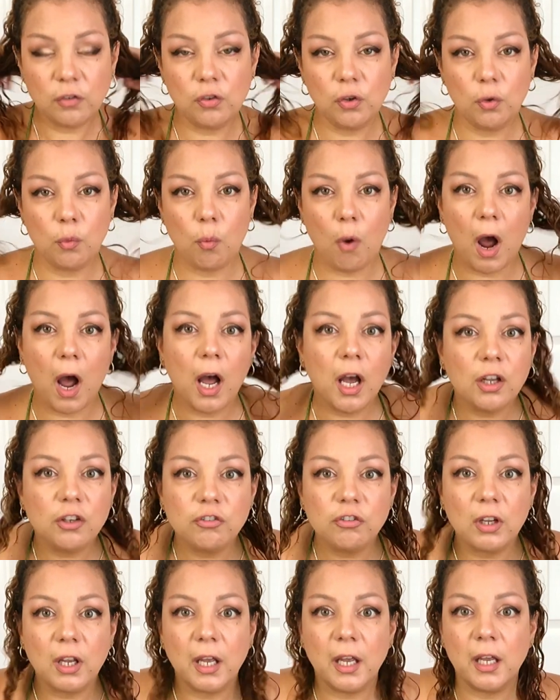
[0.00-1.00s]
you wash
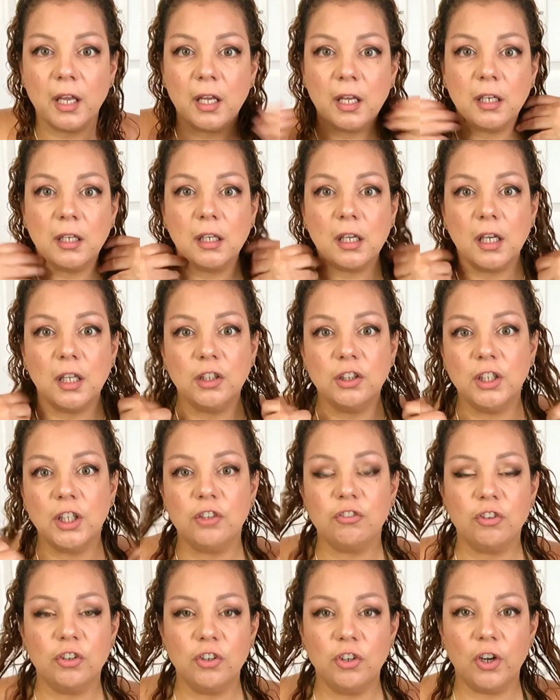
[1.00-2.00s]
and
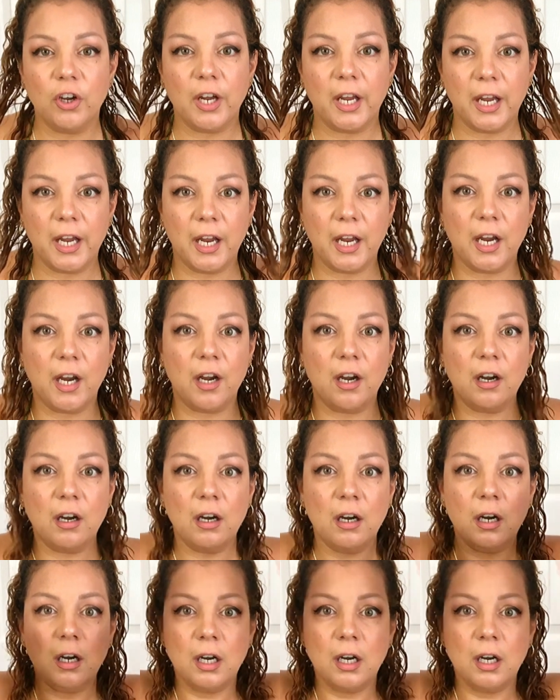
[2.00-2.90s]
condition your hair.